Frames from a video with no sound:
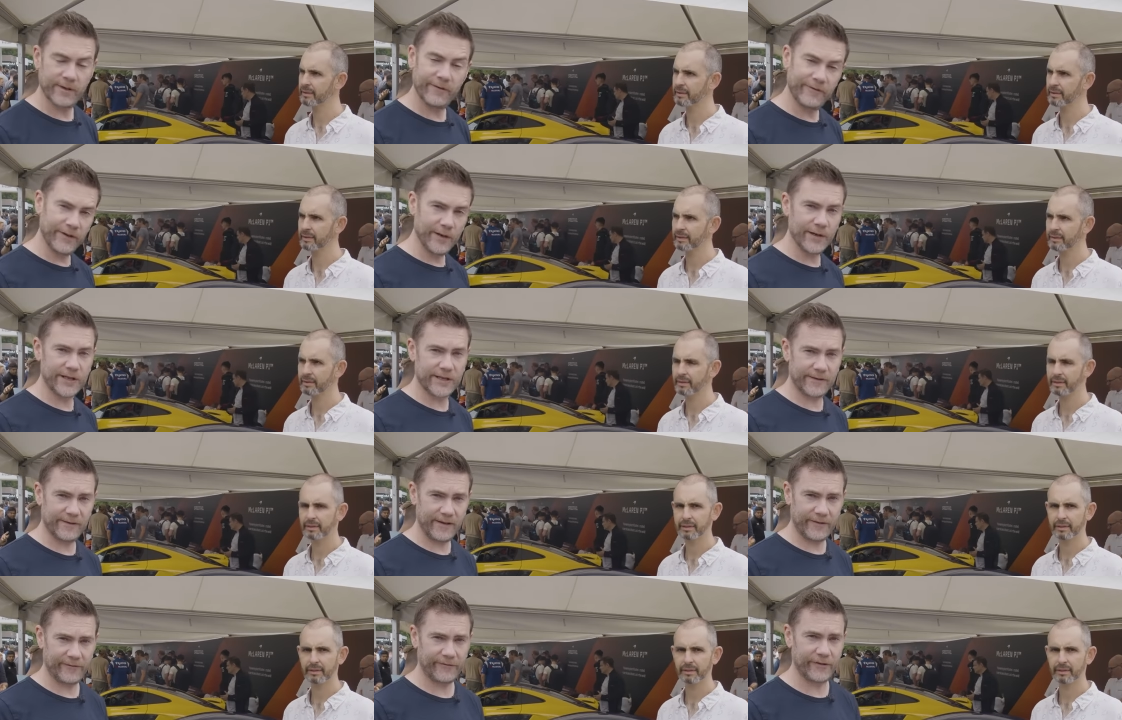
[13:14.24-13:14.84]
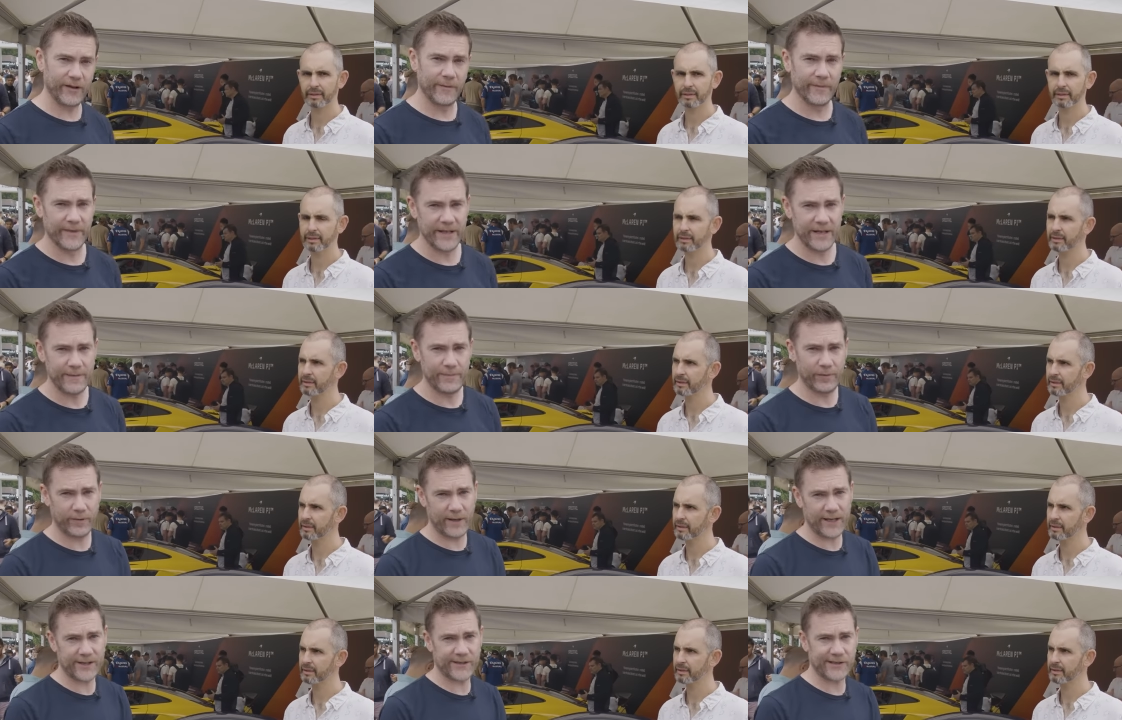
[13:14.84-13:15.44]
Speaker 1: reviews of it from the
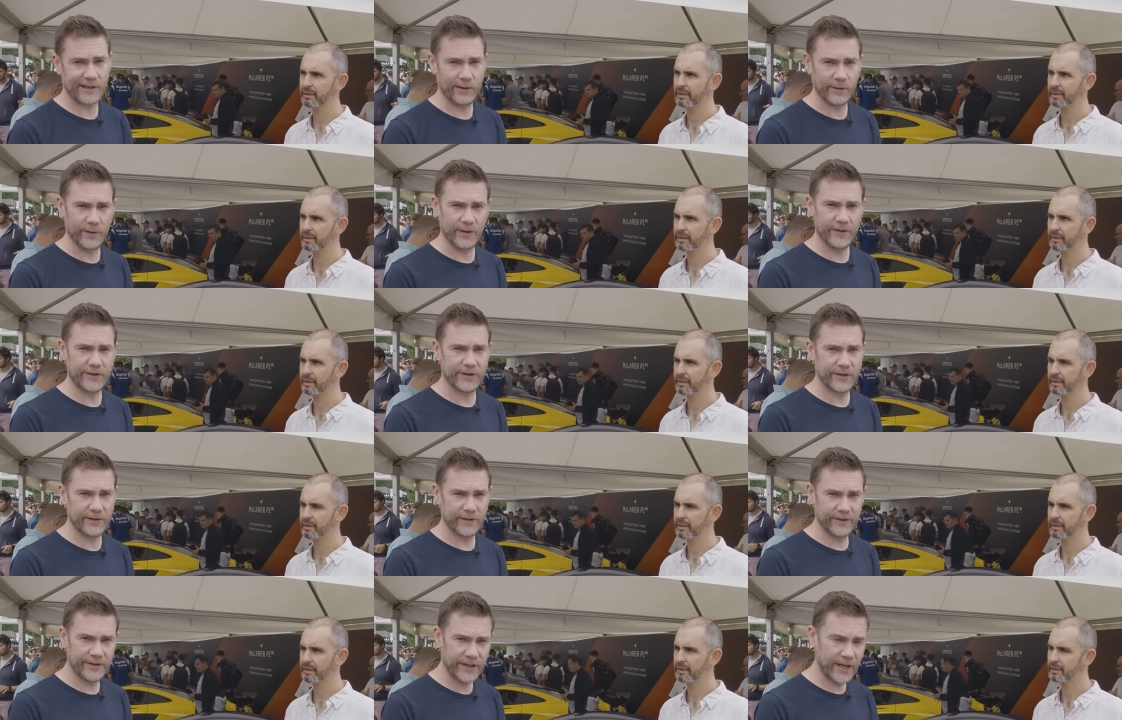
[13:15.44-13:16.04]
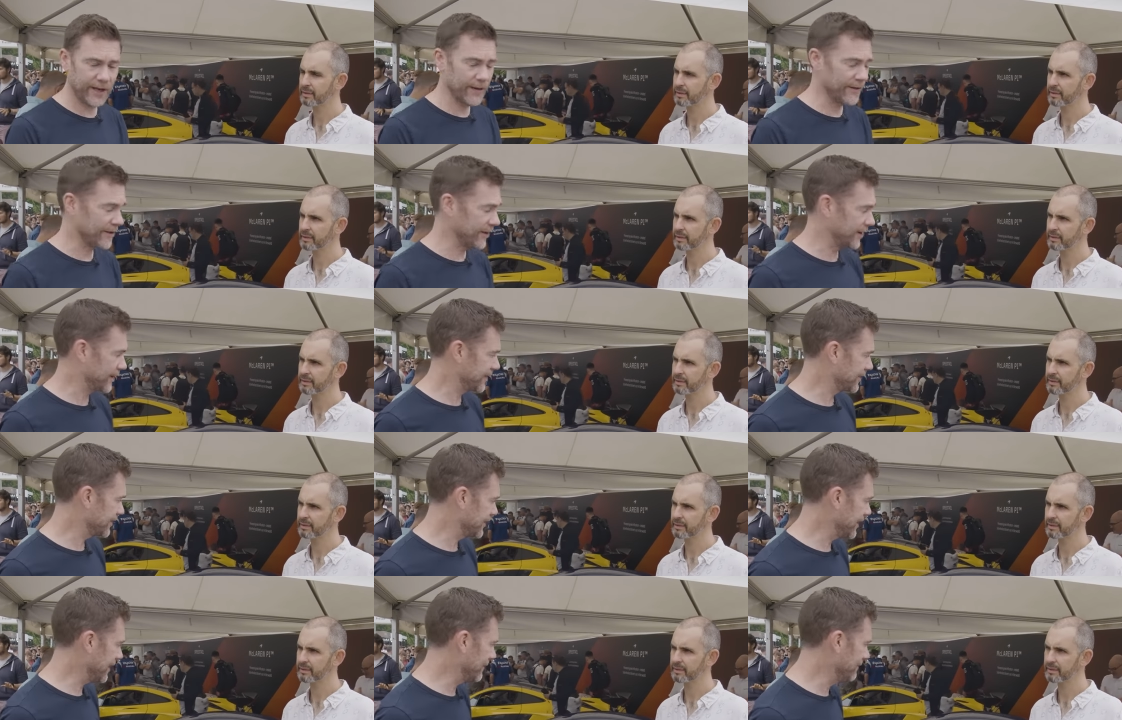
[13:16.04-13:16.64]
press launch, you'll know
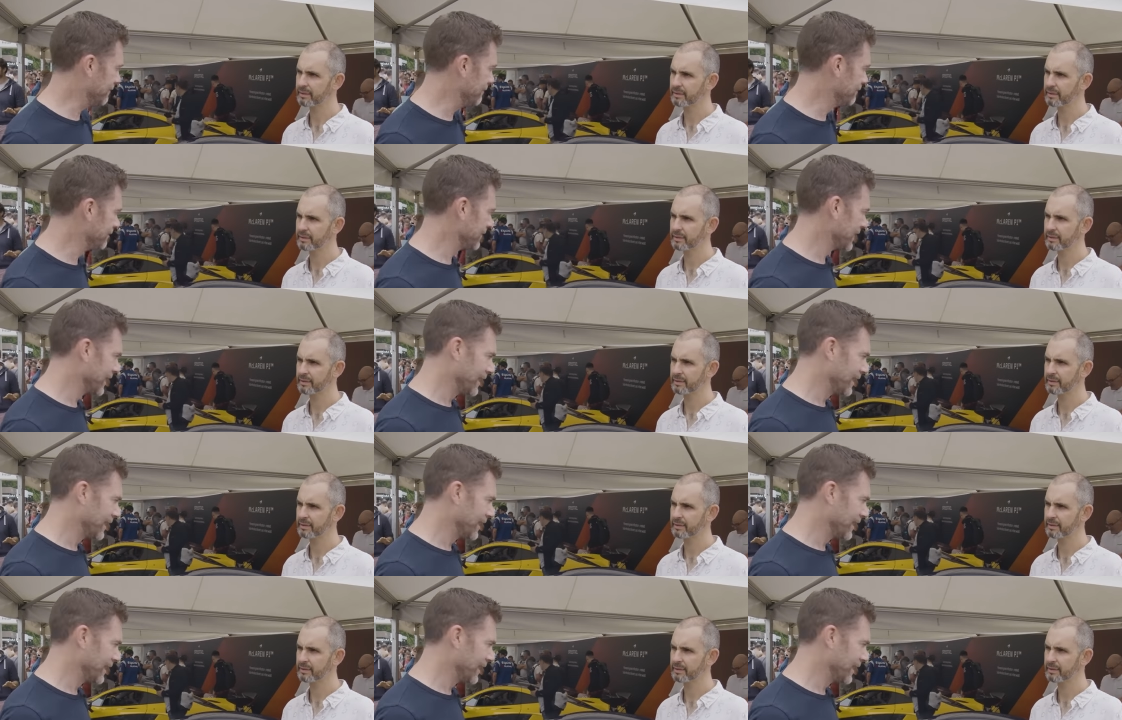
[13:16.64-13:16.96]
that um,